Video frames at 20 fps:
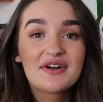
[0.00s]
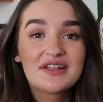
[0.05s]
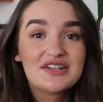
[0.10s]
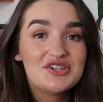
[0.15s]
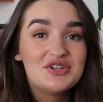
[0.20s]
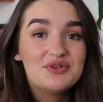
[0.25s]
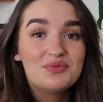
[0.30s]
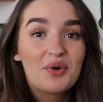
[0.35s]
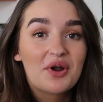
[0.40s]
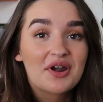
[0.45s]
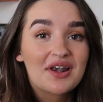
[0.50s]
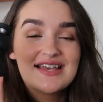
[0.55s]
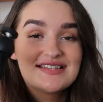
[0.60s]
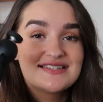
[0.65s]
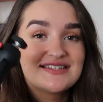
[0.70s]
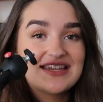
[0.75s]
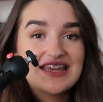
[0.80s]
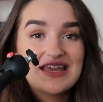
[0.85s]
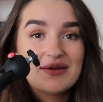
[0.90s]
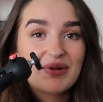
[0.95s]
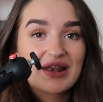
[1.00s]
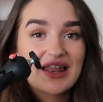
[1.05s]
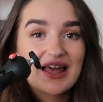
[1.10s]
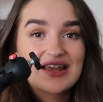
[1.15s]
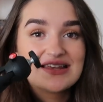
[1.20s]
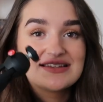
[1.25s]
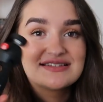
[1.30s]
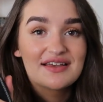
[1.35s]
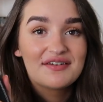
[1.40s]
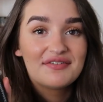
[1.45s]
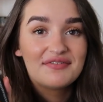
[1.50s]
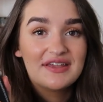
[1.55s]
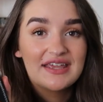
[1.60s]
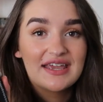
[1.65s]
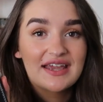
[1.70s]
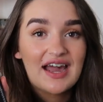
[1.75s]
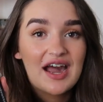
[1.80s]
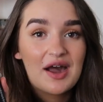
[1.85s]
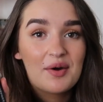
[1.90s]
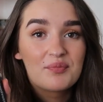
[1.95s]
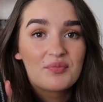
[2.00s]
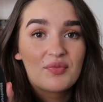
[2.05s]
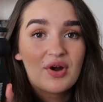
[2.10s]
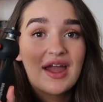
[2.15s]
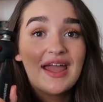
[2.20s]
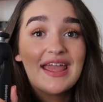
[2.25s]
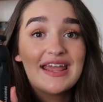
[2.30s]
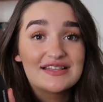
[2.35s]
and you want a stabilizer for your camera,